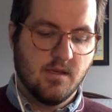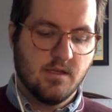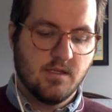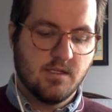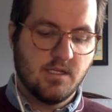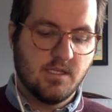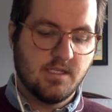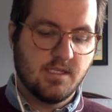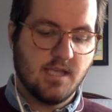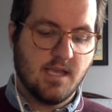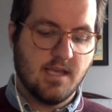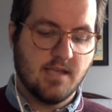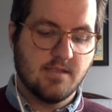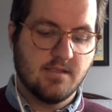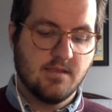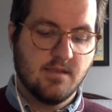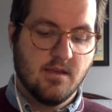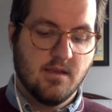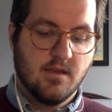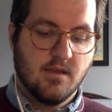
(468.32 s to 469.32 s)
She
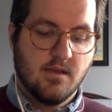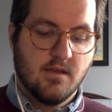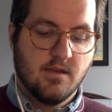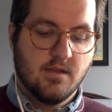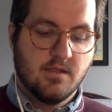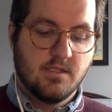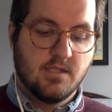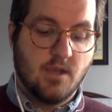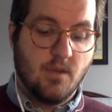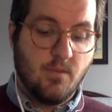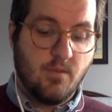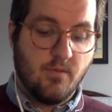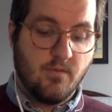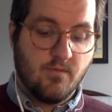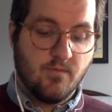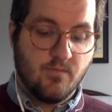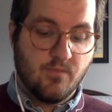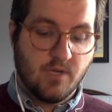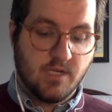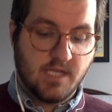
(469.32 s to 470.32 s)
says,
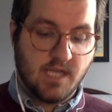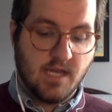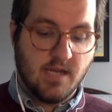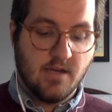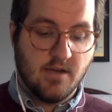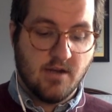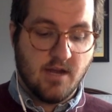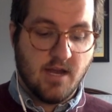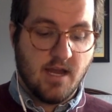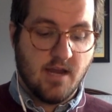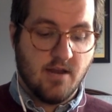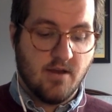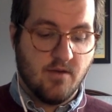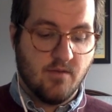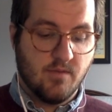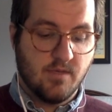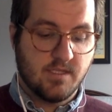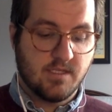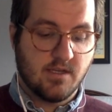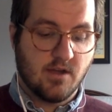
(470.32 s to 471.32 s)
don't pretend you're not
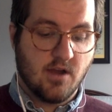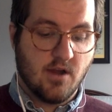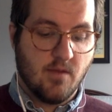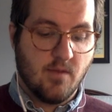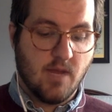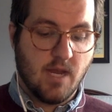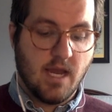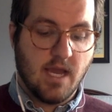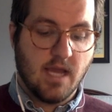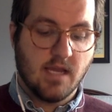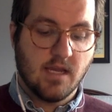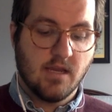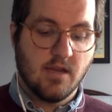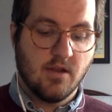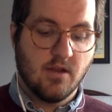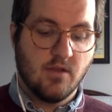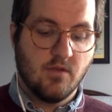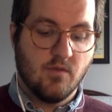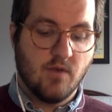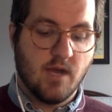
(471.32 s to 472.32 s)
home, Mr. Kermit. I can
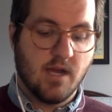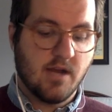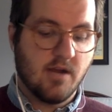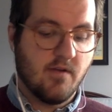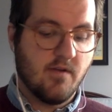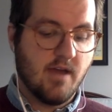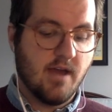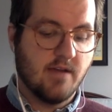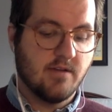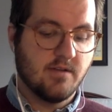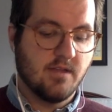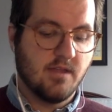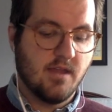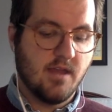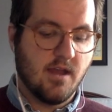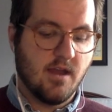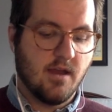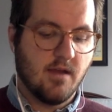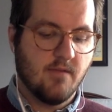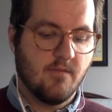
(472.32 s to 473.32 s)
hear you walking around in
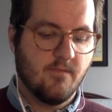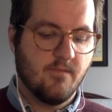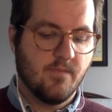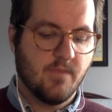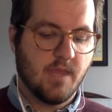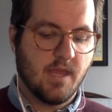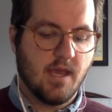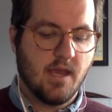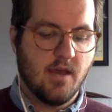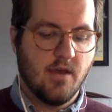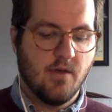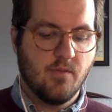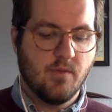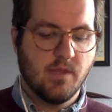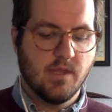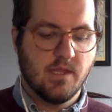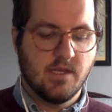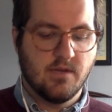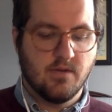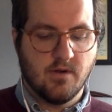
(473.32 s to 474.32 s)
there. I
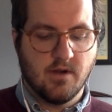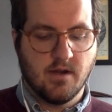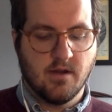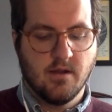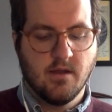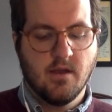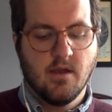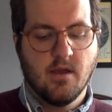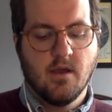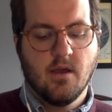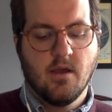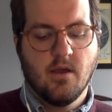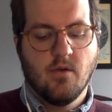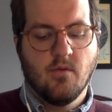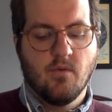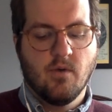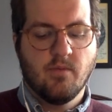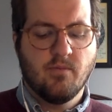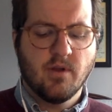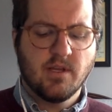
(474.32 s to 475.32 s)
open the door.
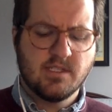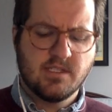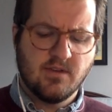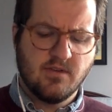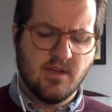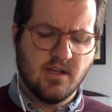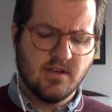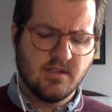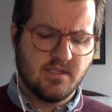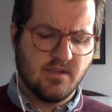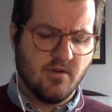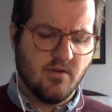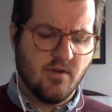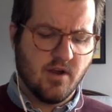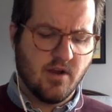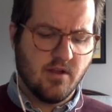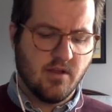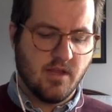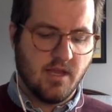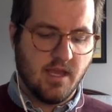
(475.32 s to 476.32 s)
What brings you here so
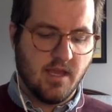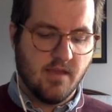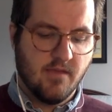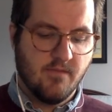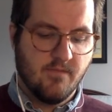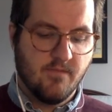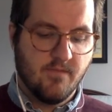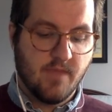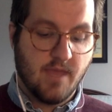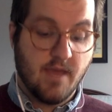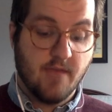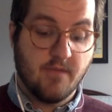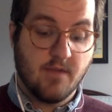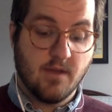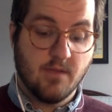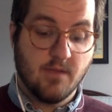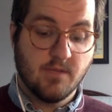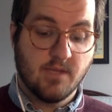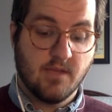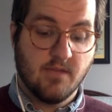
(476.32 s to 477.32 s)
early? I've
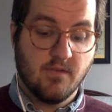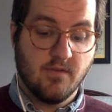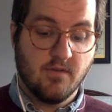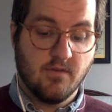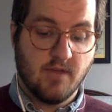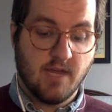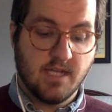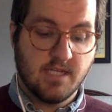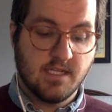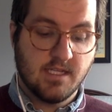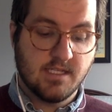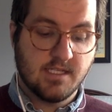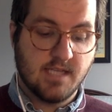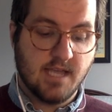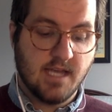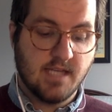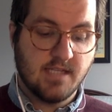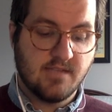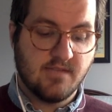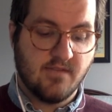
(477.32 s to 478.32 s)
come to give you a ride to the
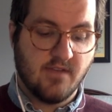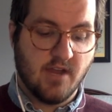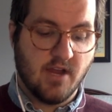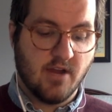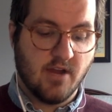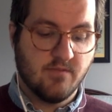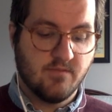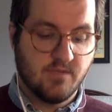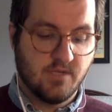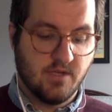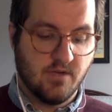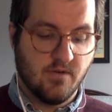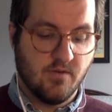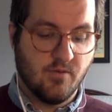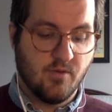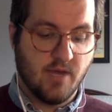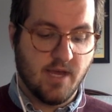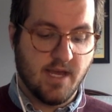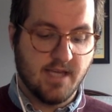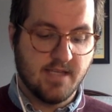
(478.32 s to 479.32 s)
science fair, she
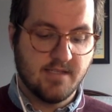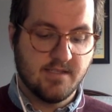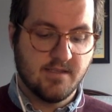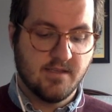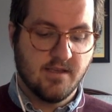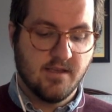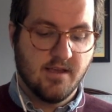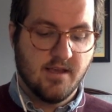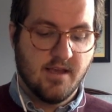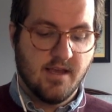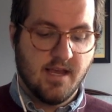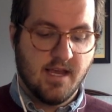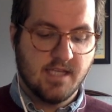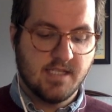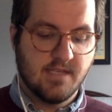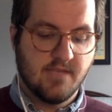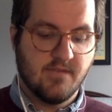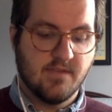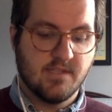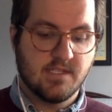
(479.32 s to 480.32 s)
replies,
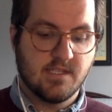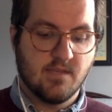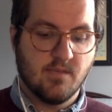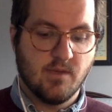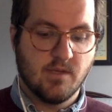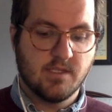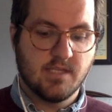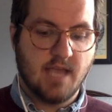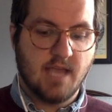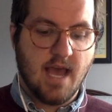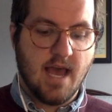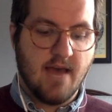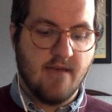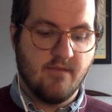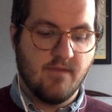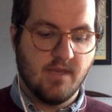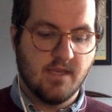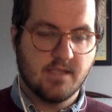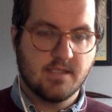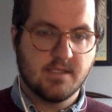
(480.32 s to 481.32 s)
as if it's the most
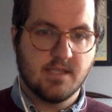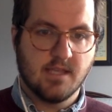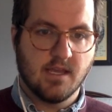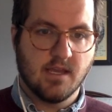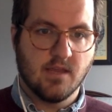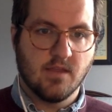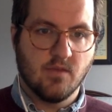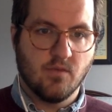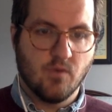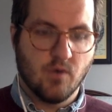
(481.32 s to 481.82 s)
obvious thing in the